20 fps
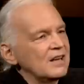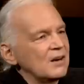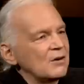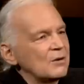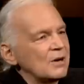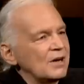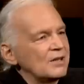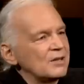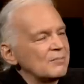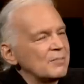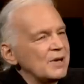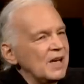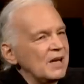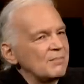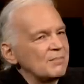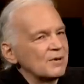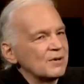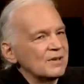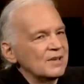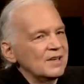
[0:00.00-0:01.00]
around the
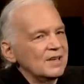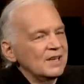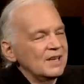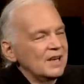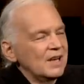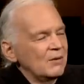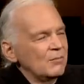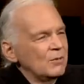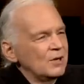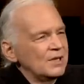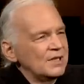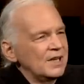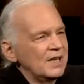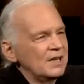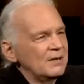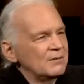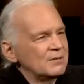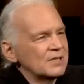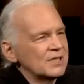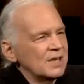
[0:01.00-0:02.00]
paper. And one day
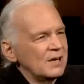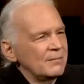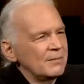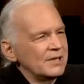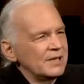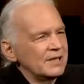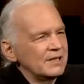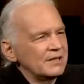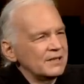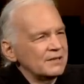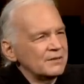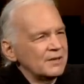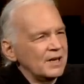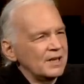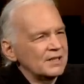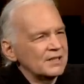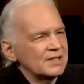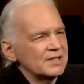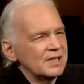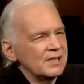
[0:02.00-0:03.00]
he was coming in to try
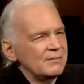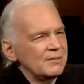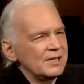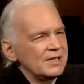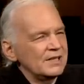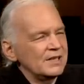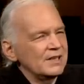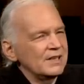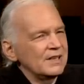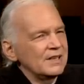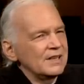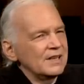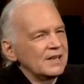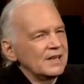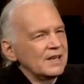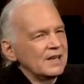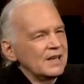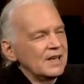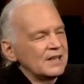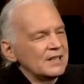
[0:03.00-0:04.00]
to see me
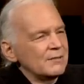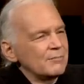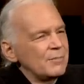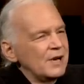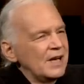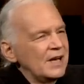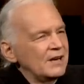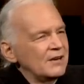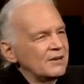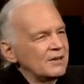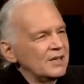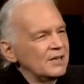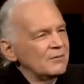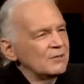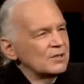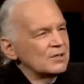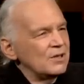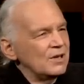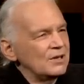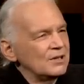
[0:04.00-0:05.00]
at the Banner, and he
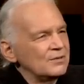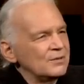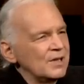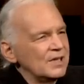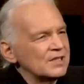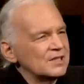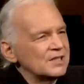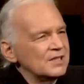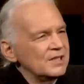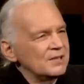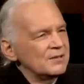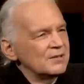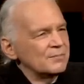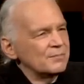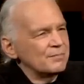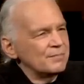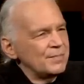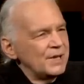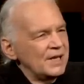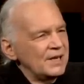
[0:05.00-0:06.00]
was all dressed. He was
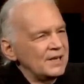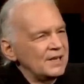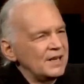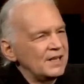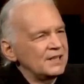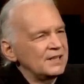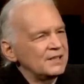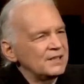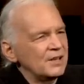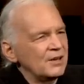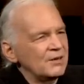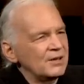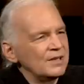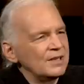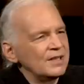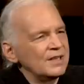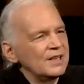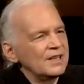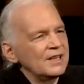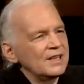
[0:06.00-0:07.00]
painted head to toe
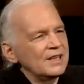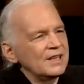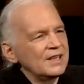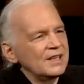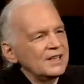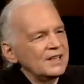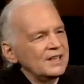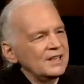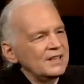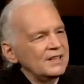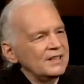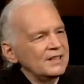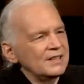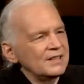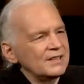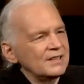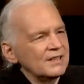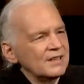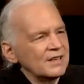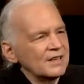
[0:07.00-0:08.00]
in
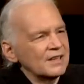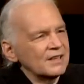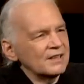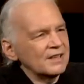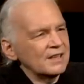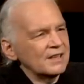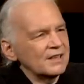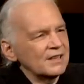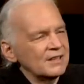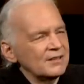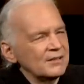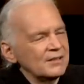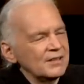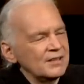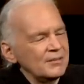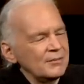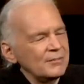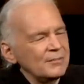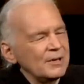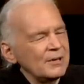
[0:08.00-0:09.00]
Indian, like a
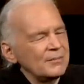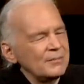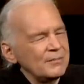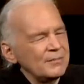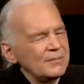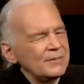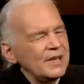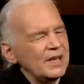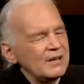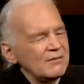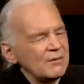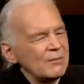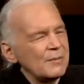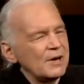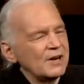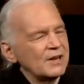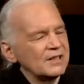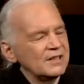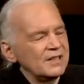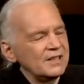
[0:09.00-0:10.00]
Native
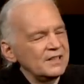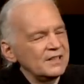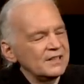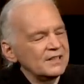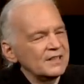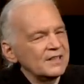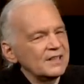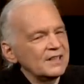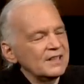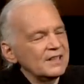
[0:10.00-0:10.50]
American Indian